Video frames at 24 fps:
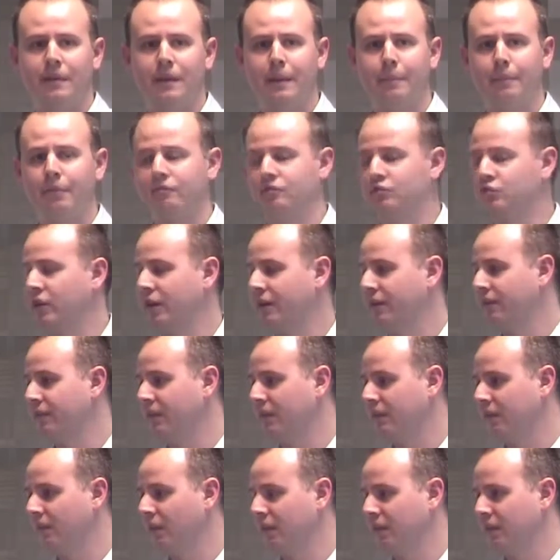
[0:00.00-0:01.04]
number of
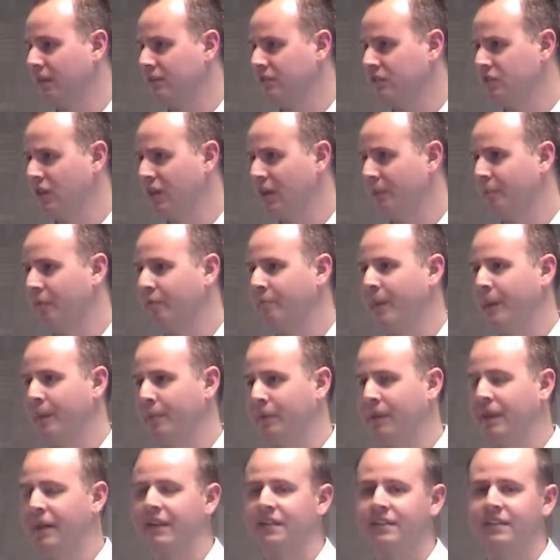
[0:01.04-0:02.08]
traffic, like a certain number of
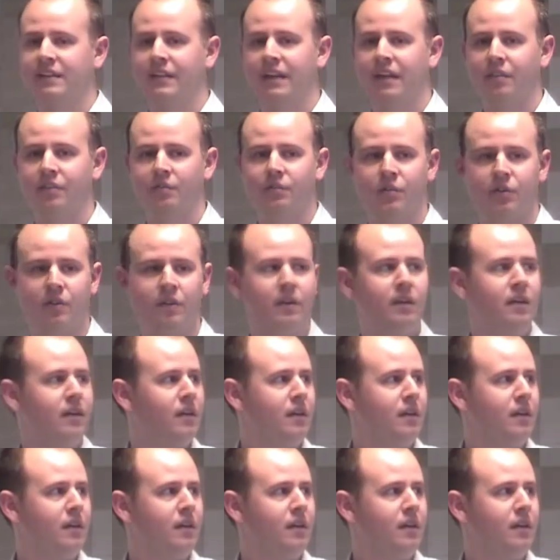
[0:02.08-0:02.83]
people they need to get through.